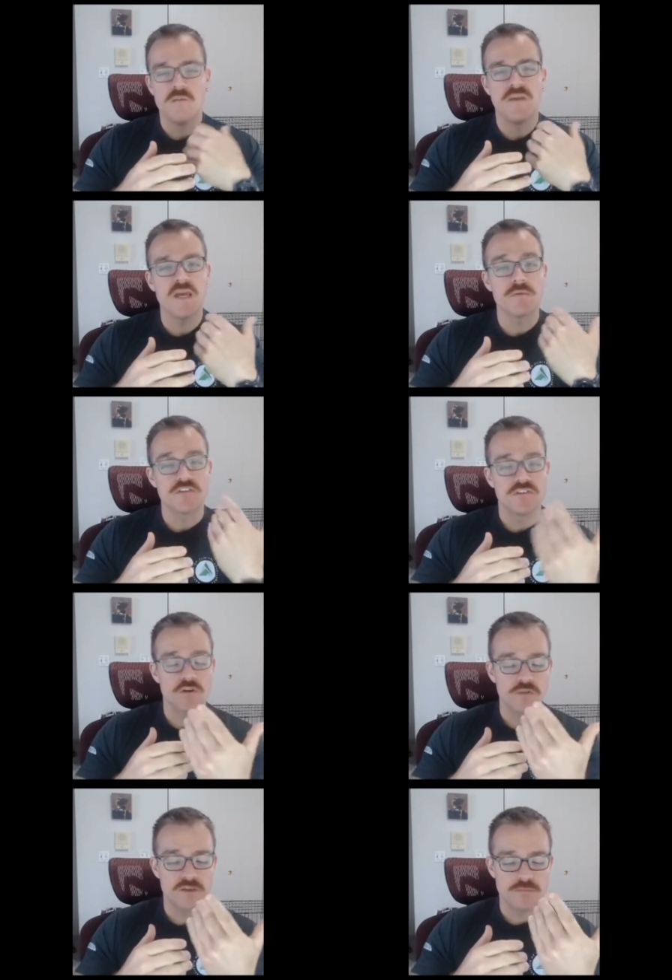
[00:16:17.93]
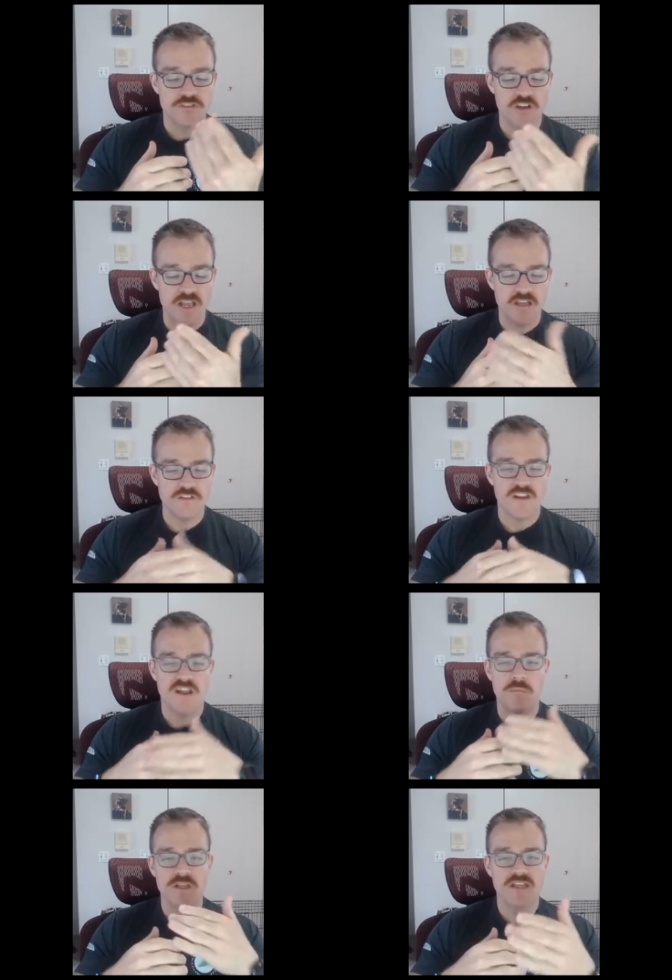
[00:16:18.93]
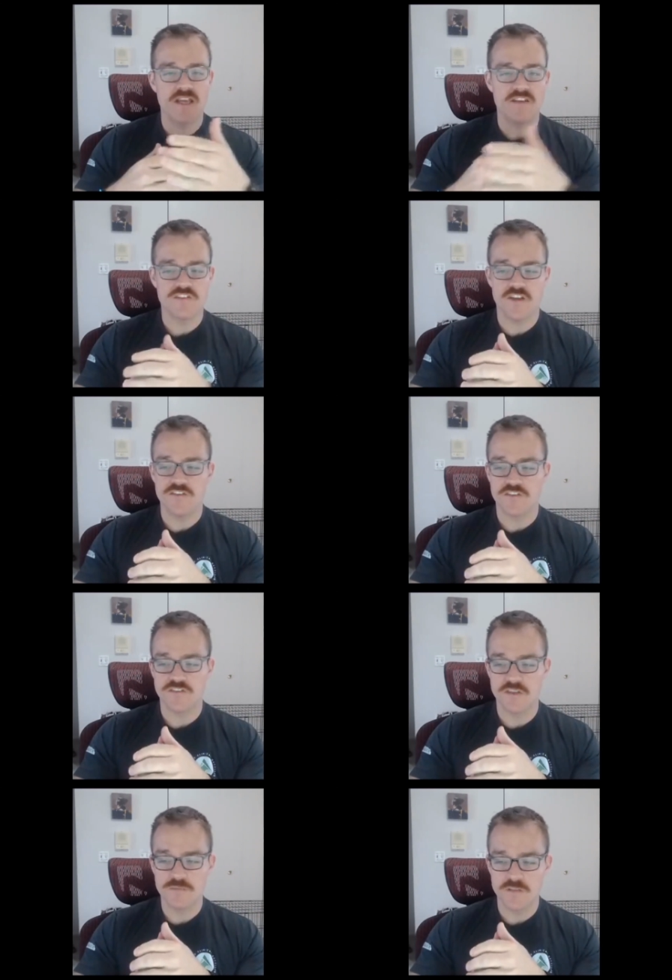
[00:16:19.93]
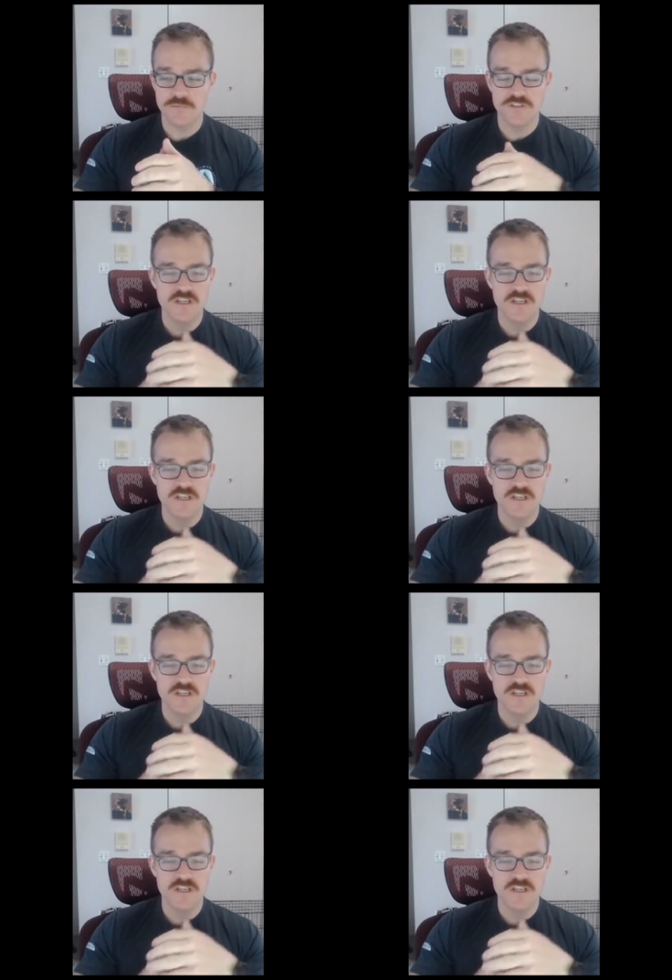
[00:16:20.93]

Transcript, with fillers: being able to show them change, hey, we can change your symptoms,